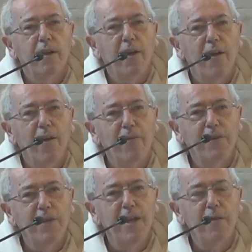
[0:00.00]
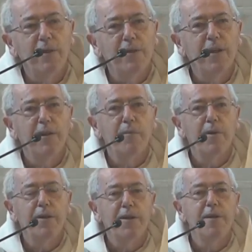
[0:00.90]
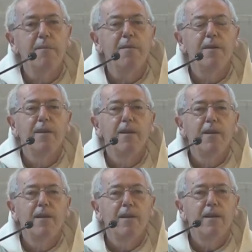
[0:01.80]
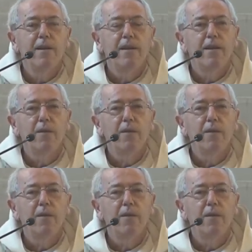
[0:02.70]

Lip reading: on the day we celebrate him, and